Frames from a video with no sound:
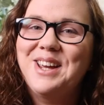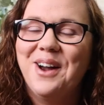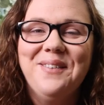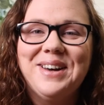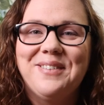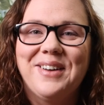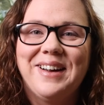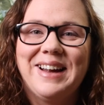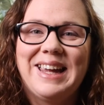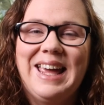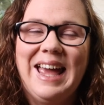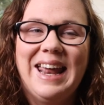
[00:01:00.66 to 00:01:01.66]
to go anywhere
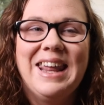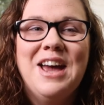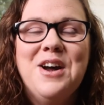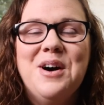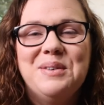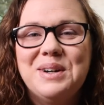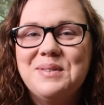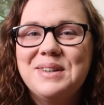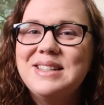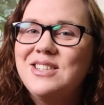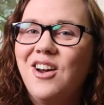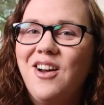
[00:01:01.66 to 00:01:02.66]
again. When
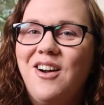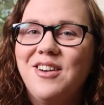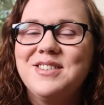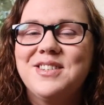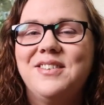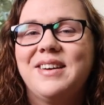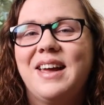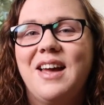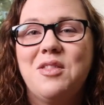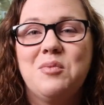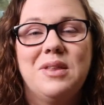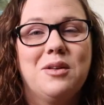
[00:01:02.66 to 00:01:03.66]
we start car schooling
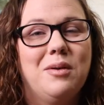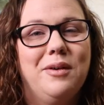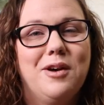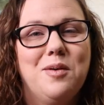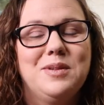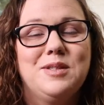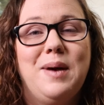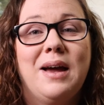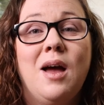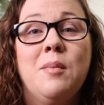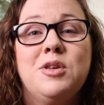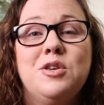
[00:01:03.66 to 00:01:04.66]
again, when the world opens
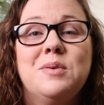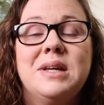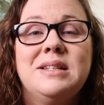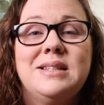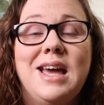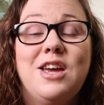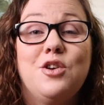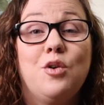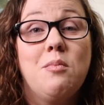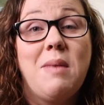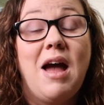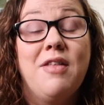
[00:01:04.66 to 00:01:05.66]
back up, you can take
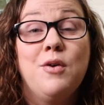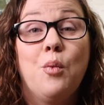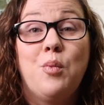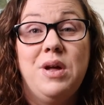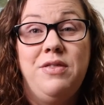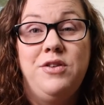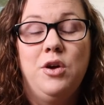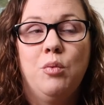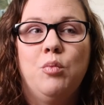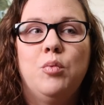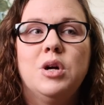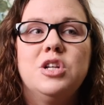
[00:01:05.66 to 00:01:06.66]
your math with
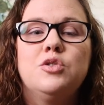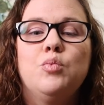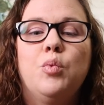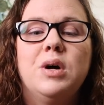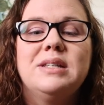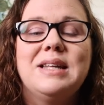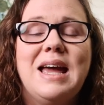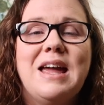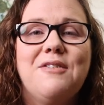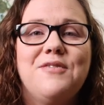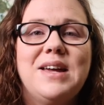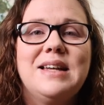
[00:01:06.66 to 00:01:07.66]
you, which was
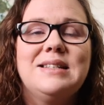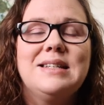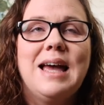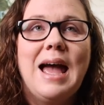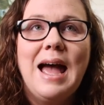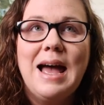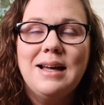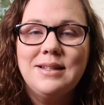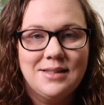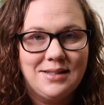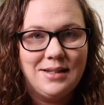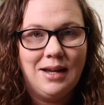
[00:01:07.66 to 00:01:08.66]
a
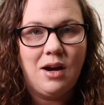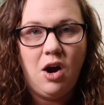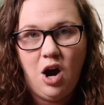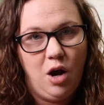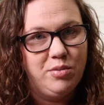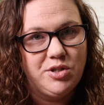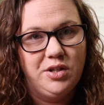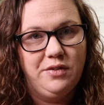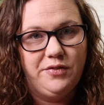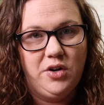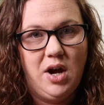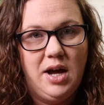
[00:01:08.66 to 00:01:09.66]
fantastic option
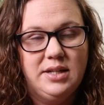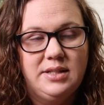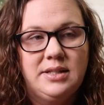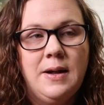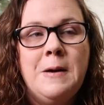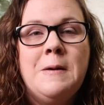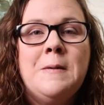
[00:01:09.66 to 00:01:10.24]
for us.